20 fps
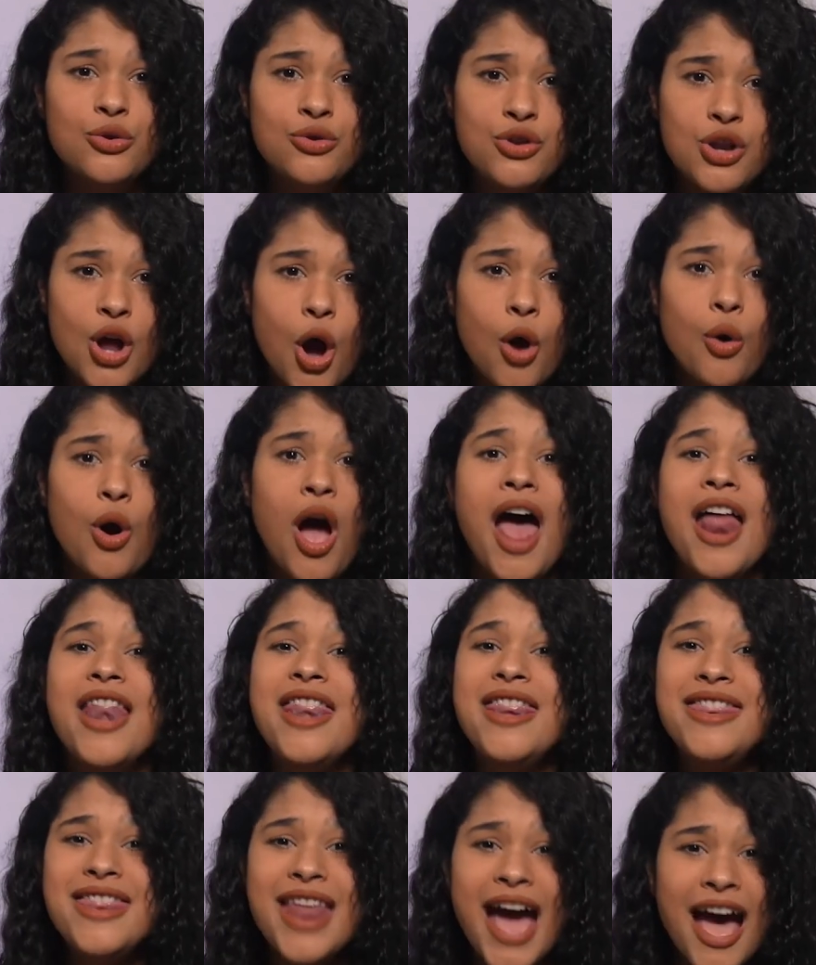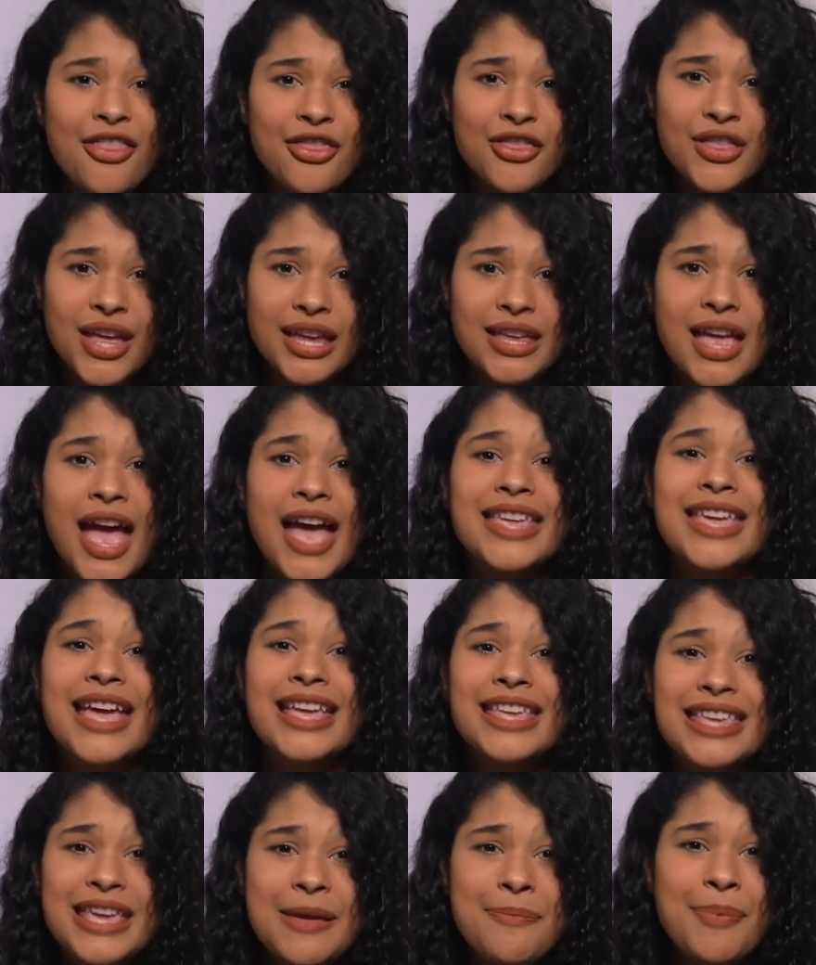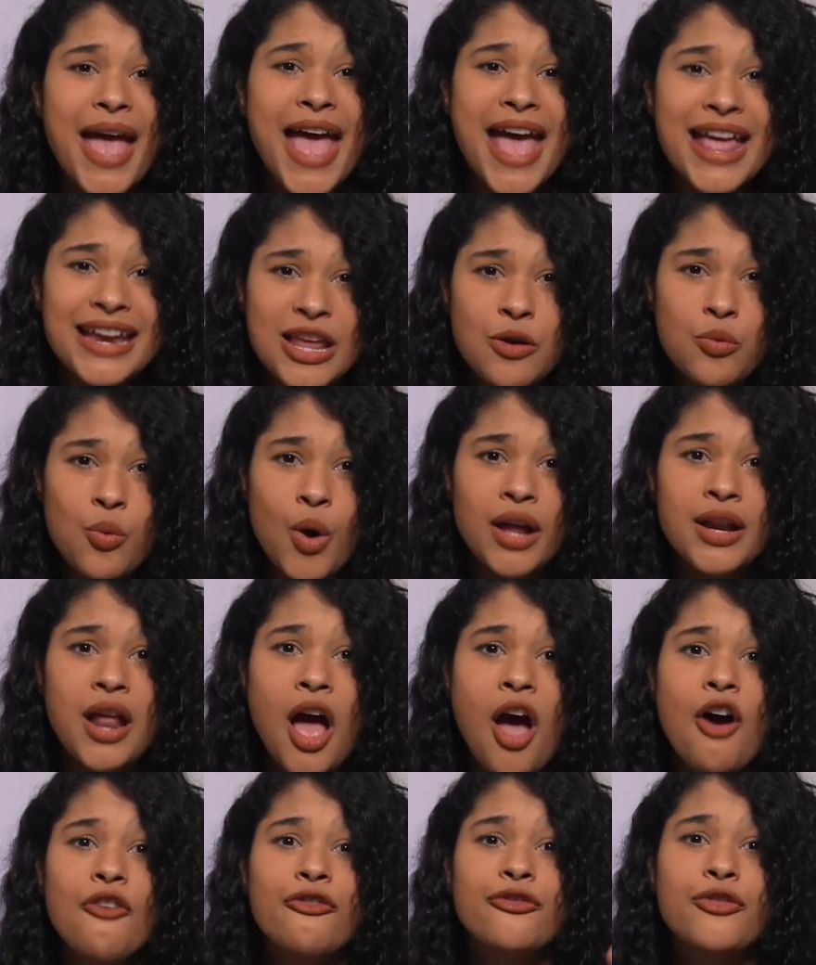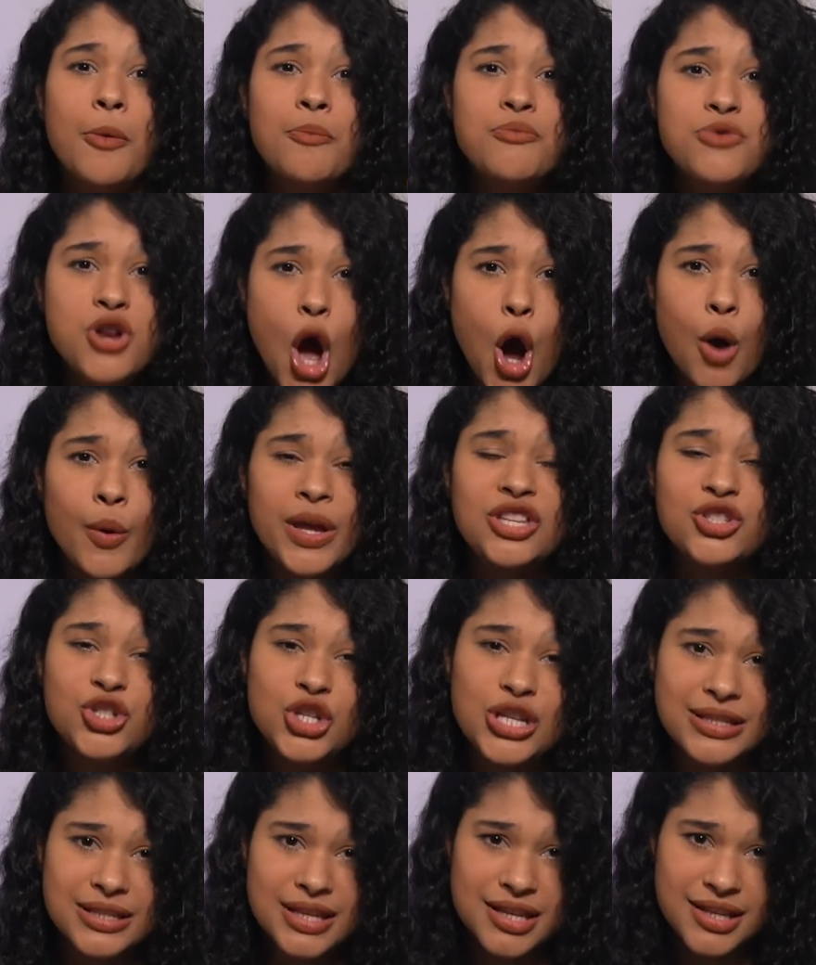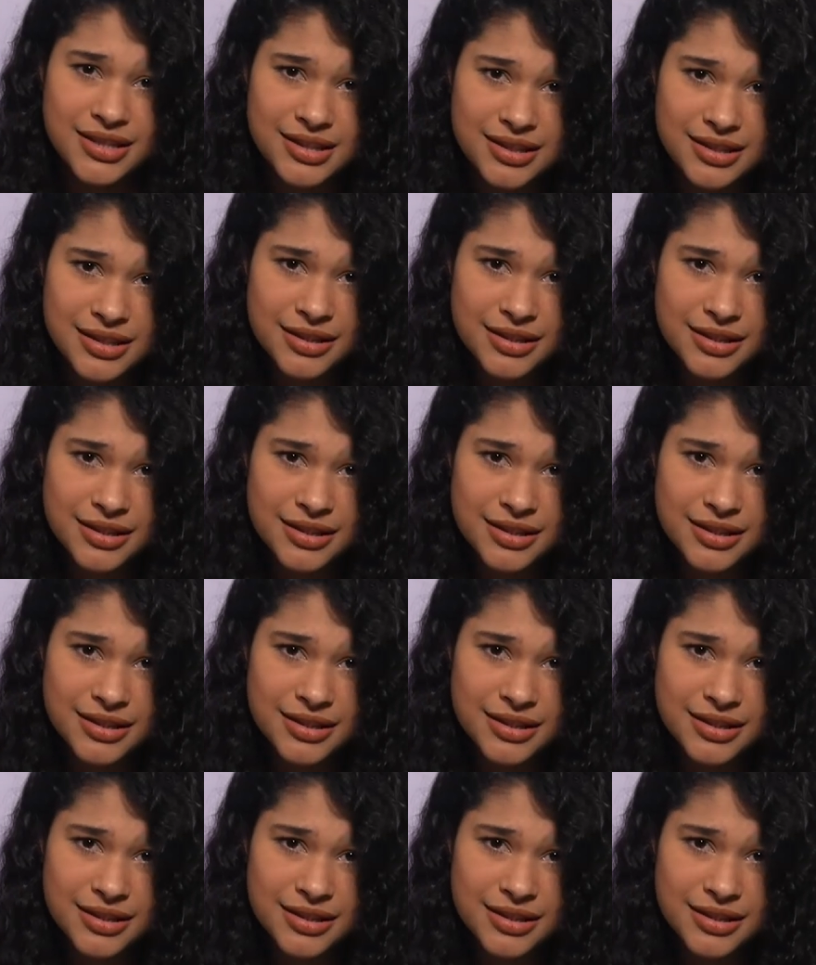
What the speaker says: know nothing can keep anyone from knowing Jesus.